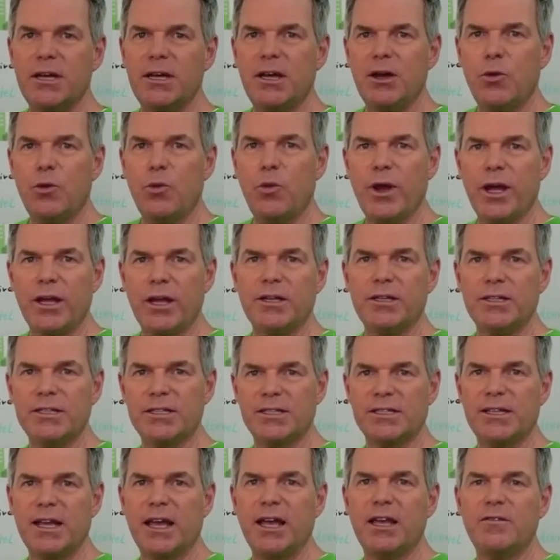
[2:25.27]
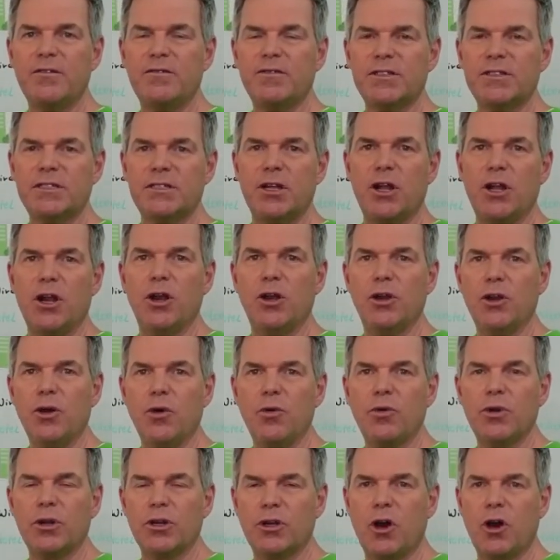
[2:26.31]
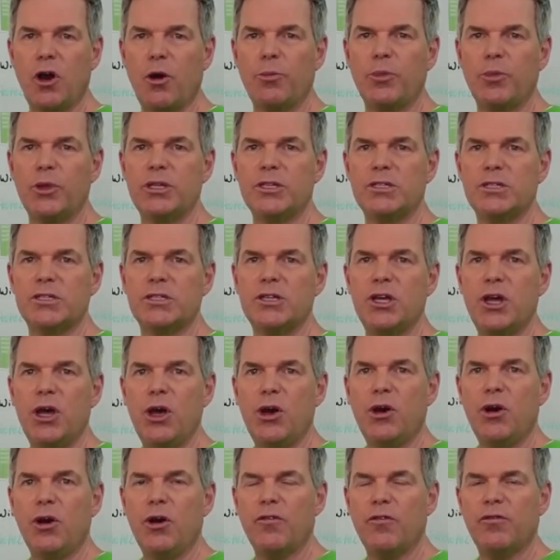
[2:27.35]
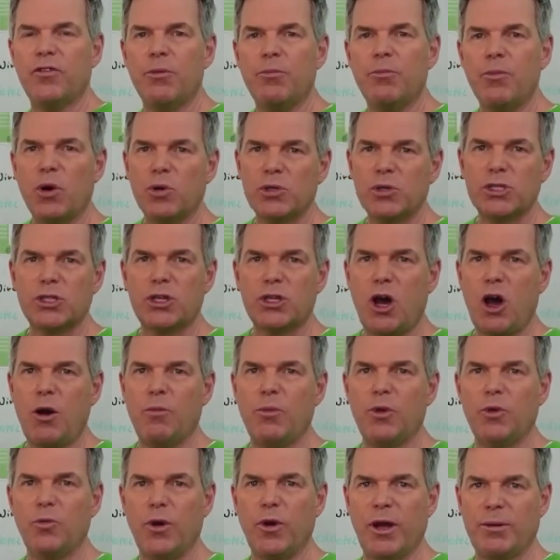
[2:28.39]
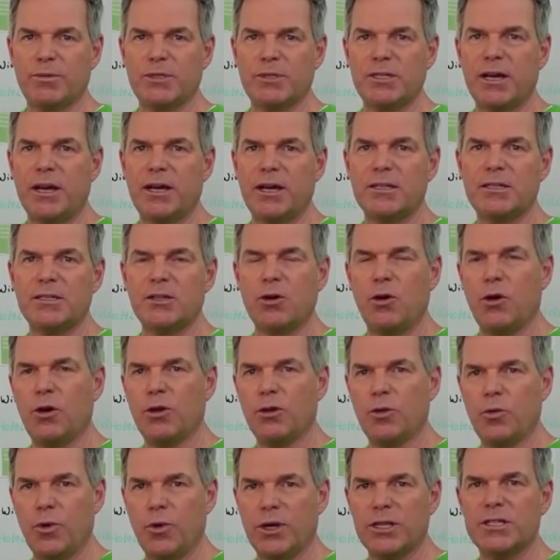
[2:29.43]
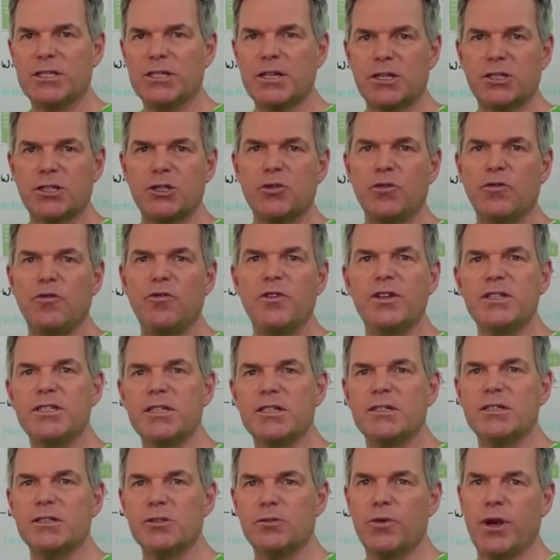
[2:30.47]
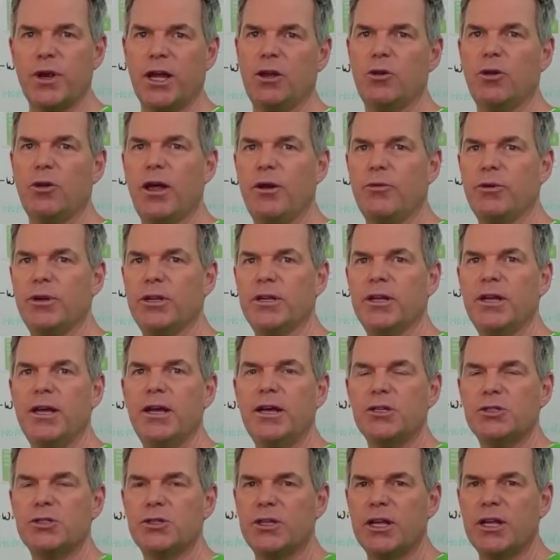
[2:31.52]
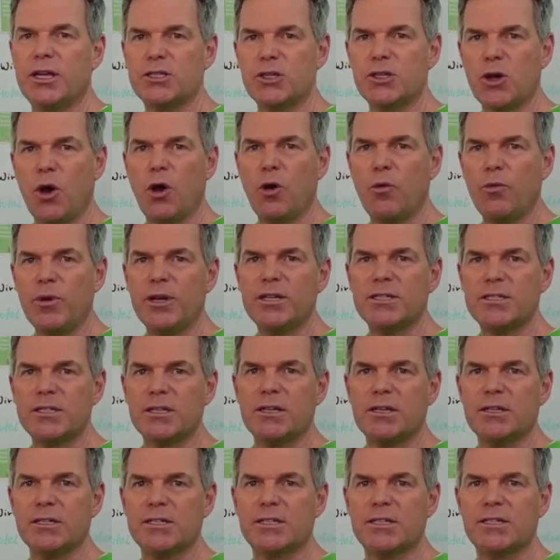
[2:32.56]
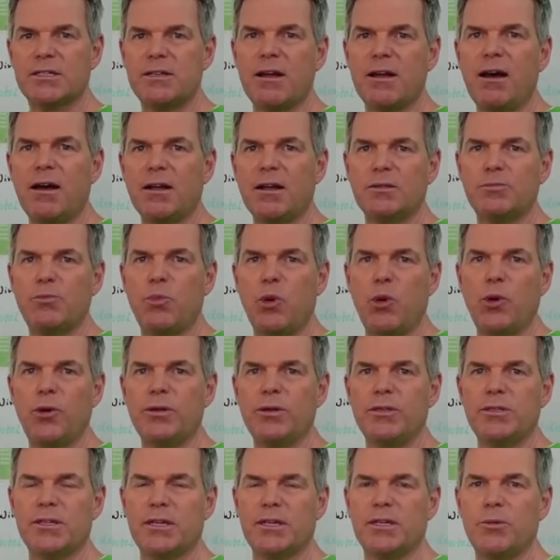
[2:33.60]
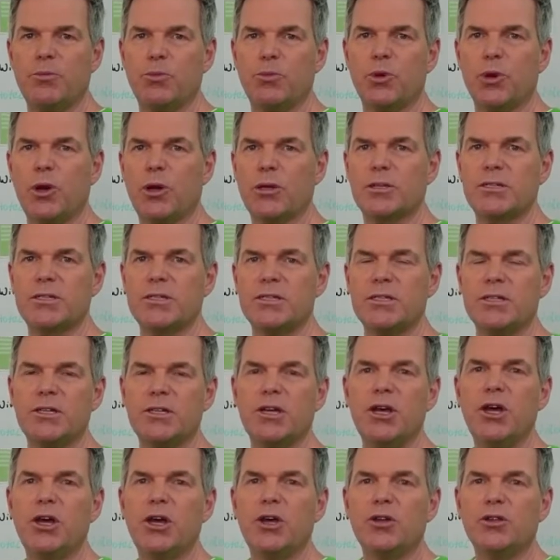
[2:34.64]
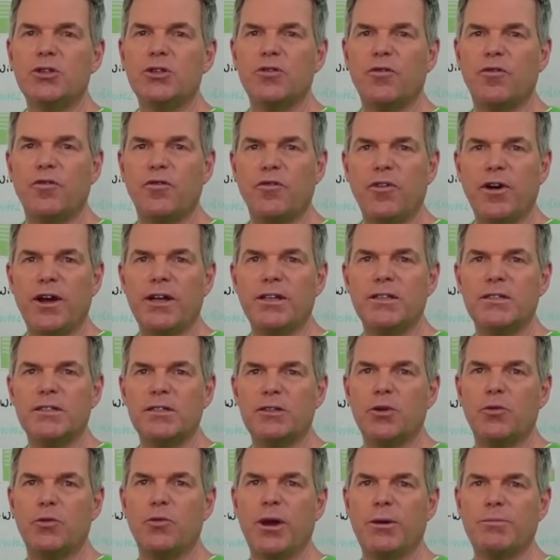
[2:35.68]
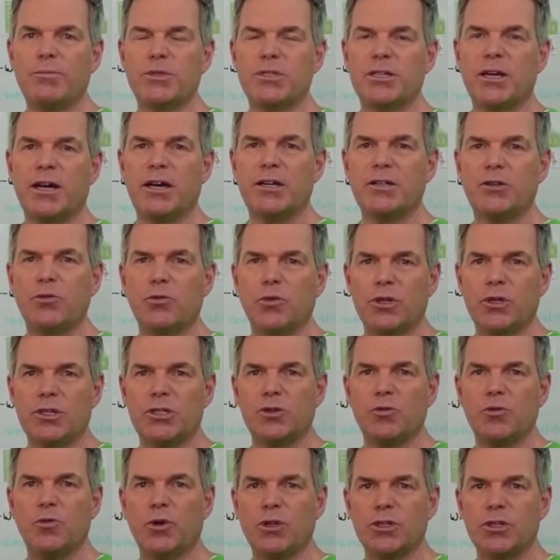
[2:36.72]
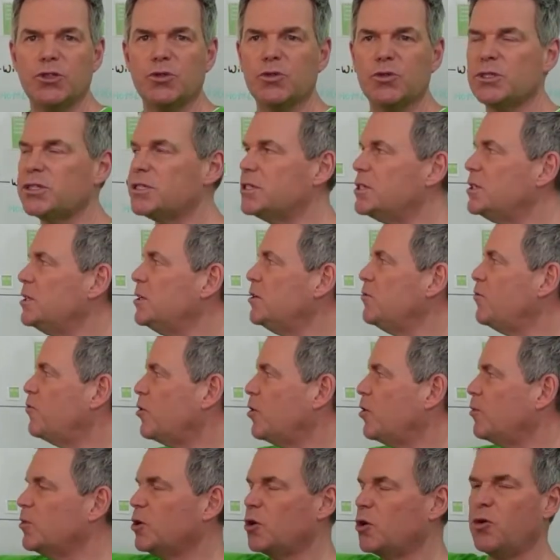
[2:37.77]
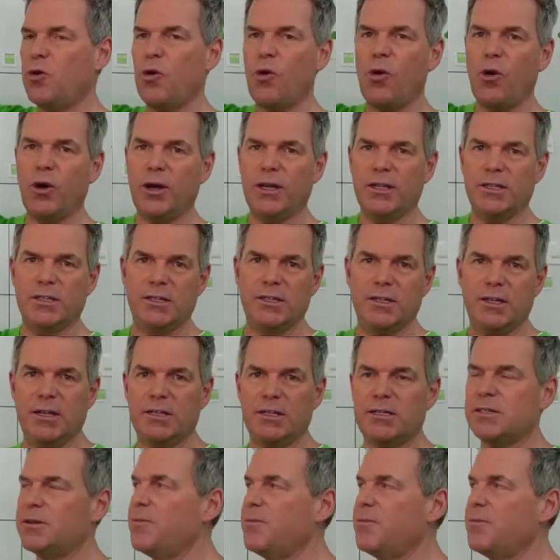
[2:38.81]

where he saves local copies of the most common websites or the ones that you visited regularly. So there's always a start point in a proxy to find the website what you want to see from the core internet.